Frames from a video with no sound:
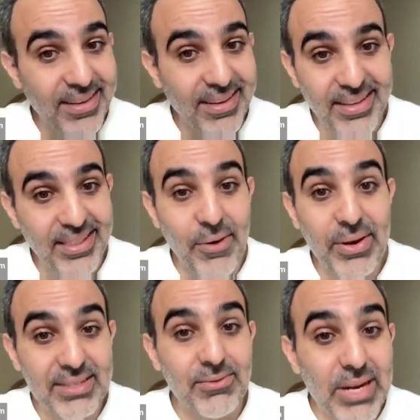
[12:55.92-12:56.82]
there
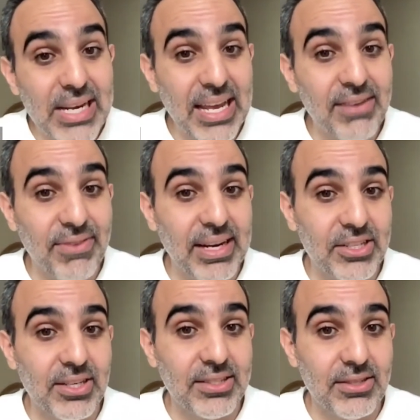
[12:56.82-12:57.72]
isn't really any
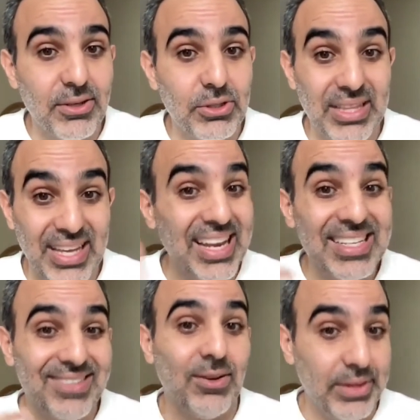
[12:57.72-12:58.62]
financial institution that
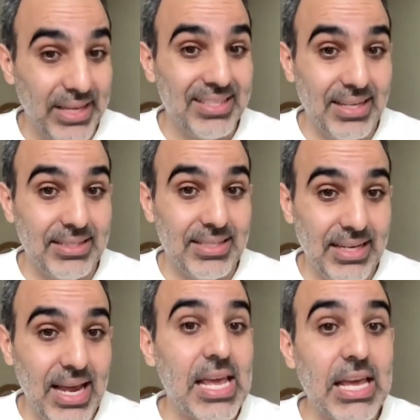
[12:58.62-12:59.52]
isn't on the internet
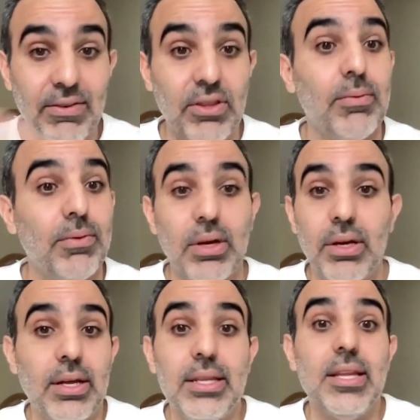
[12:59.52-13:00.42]
today, even though
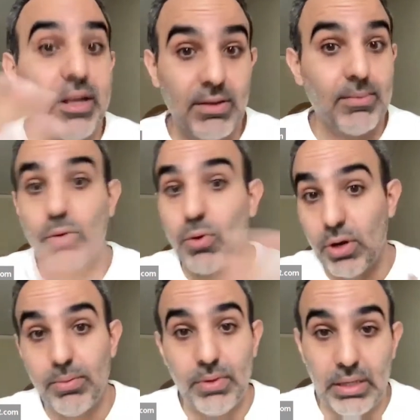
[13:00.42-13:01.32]
none of them
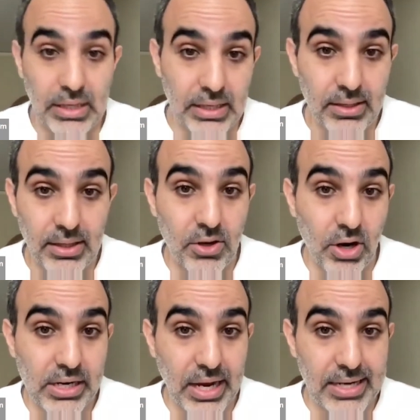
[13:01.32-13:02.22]
were in the
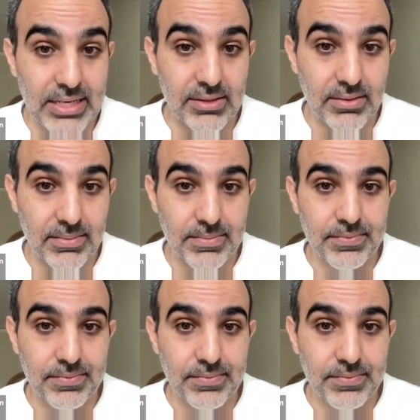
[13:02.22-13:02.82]
early 90s,